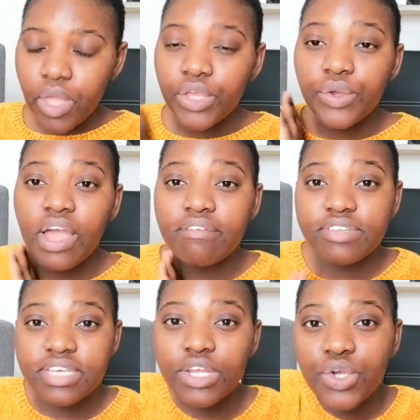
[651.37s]
you have
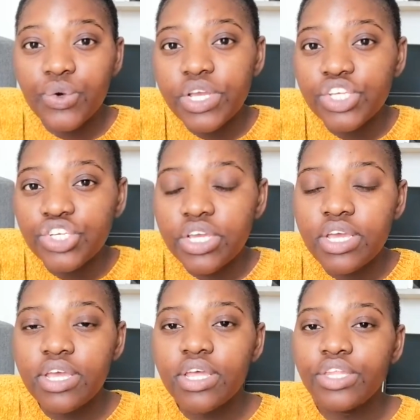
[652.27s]
done your
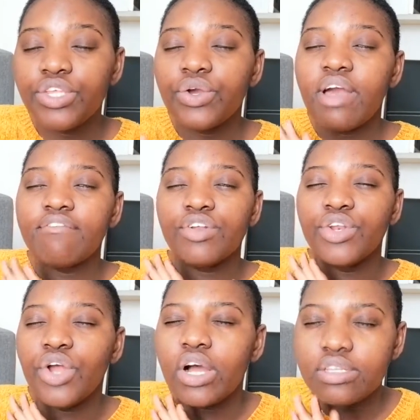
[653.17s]
question, you have
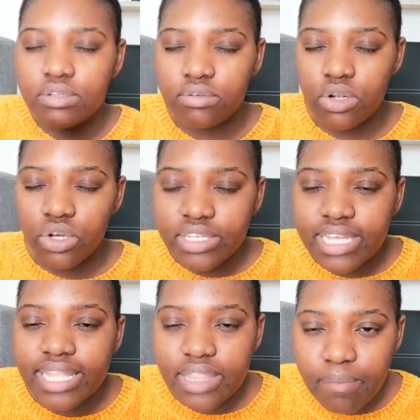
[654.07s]
not looked
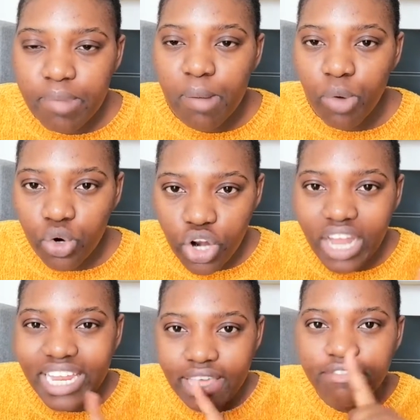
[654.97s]
at the memo,
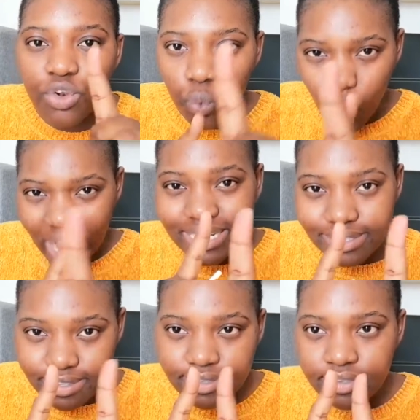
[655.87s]
not even
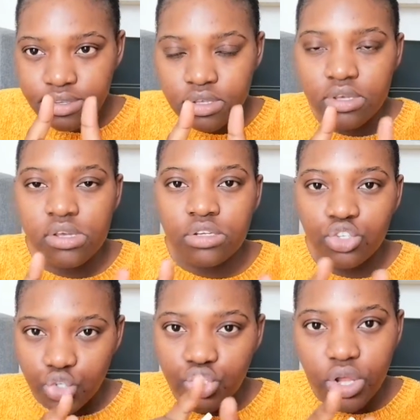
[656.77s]
once.
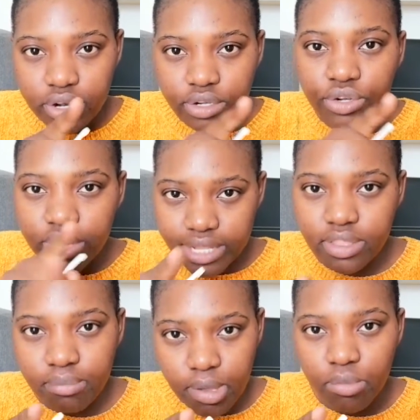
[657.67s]
Do not look at
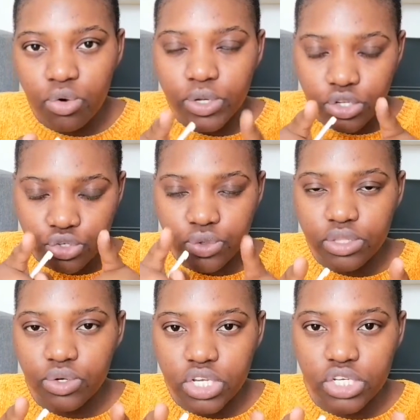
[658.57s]
the memo when you're doing the
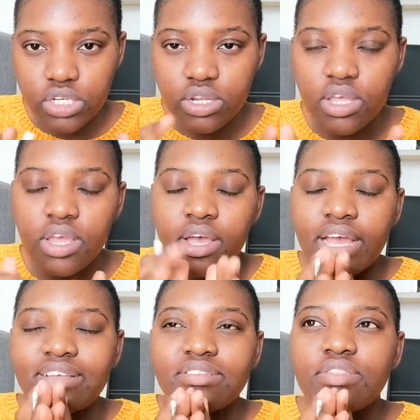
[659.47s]
question.
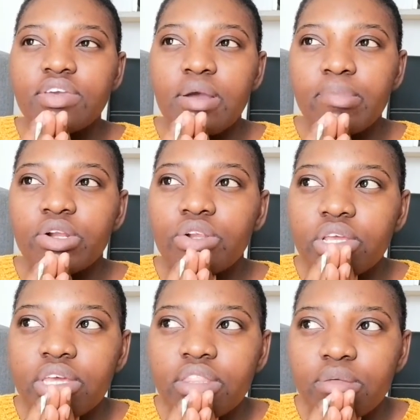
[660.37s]
That's the thing about looking at